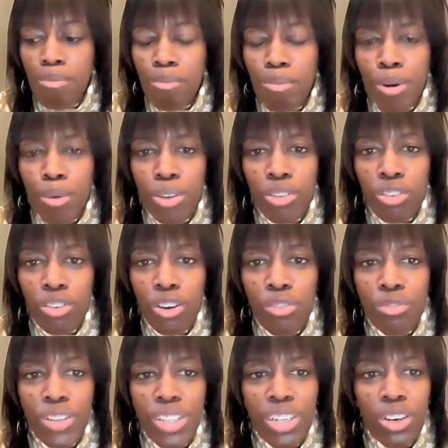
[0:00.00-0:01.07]
But we
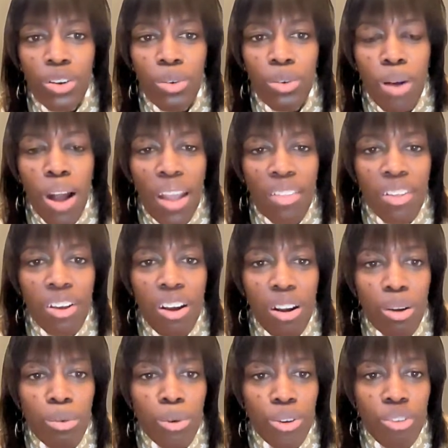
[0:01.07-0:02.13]
don't really know why the
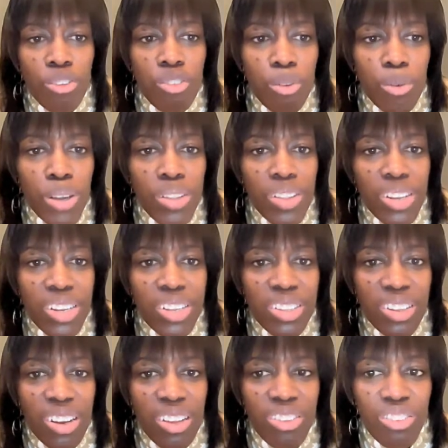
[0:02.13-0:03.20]
car works the way that
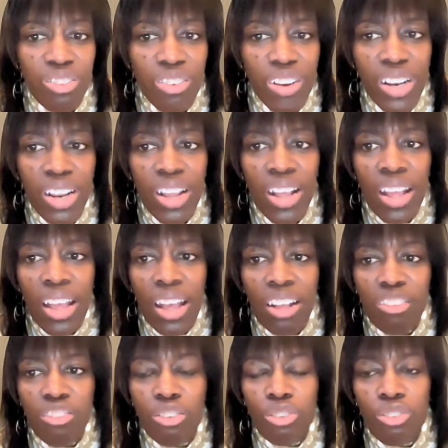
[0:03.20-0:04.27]
it does, right?
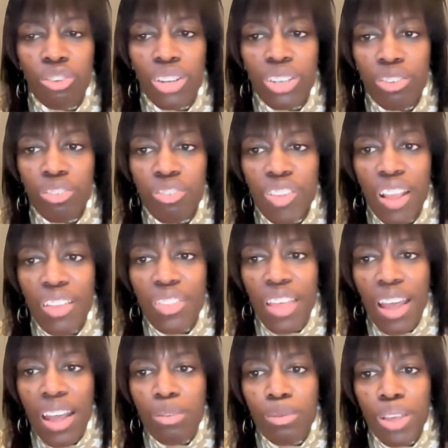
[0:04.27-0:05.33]
And so to
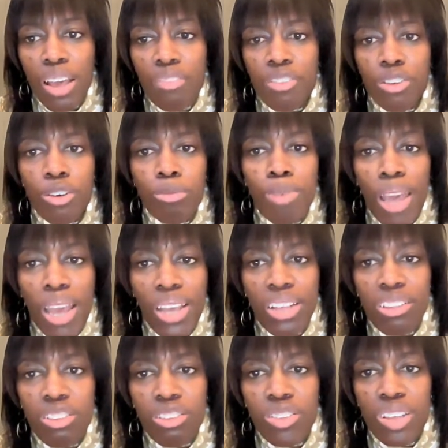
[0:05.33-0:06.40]
understand that, we have to go
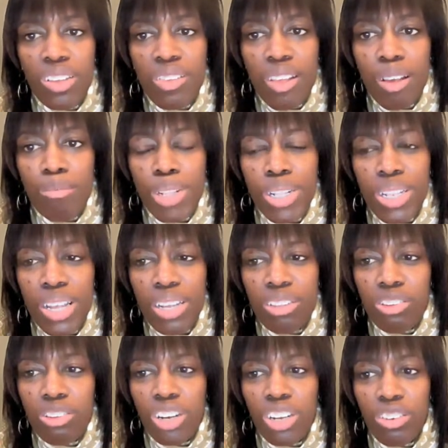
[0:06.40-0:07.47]
back into the assembly
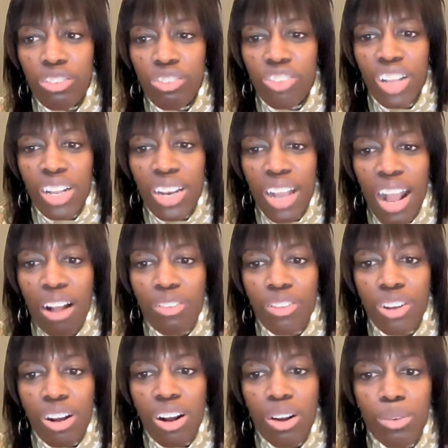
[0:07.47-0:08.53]
line to understand
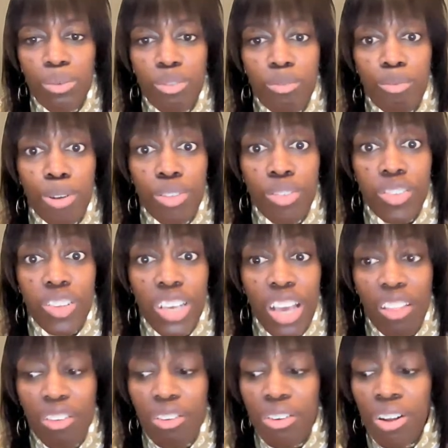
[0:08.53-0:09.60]
how the car was put
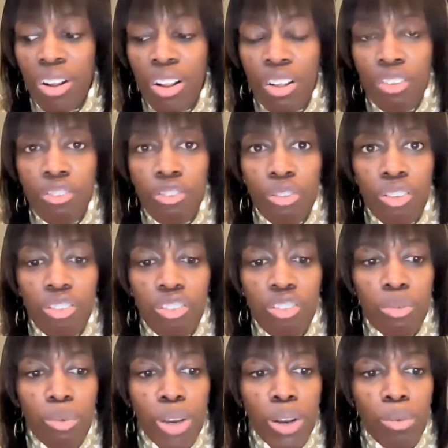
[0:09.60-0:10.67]
together. So
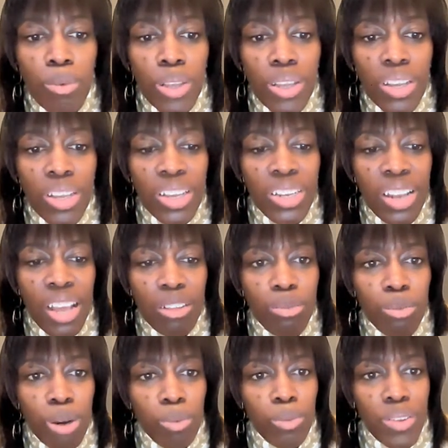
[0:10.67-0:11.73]
this is where we can
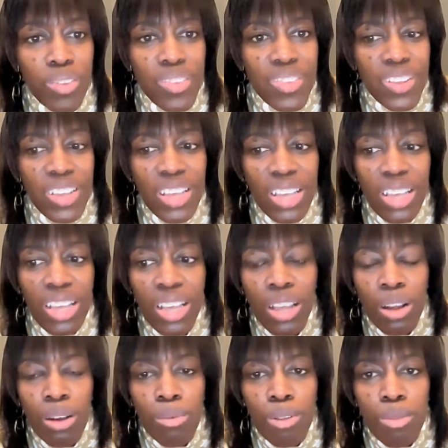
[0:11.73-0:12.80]
connect what we
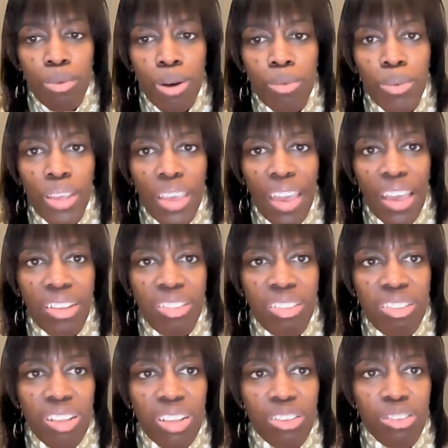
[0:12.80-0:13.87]
see with what we
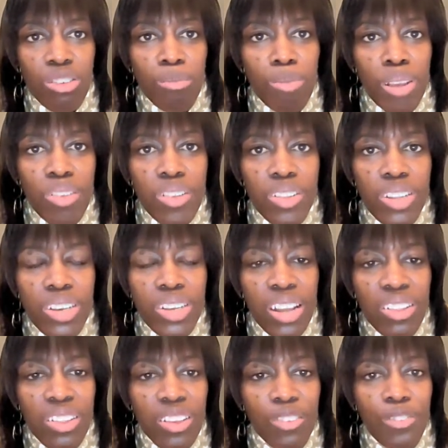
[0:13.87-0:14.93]
can't see. So basically
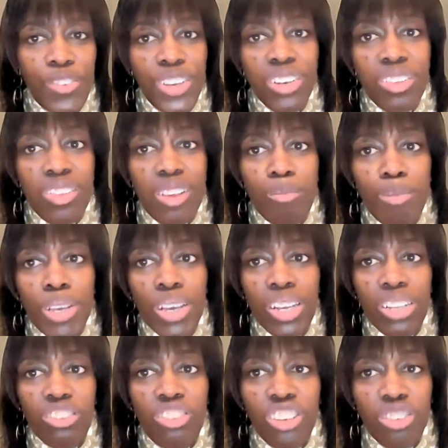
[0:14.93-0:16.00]
connecting
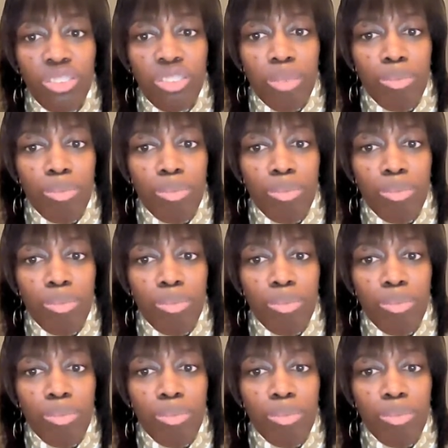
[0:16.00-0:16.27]
phenotypic and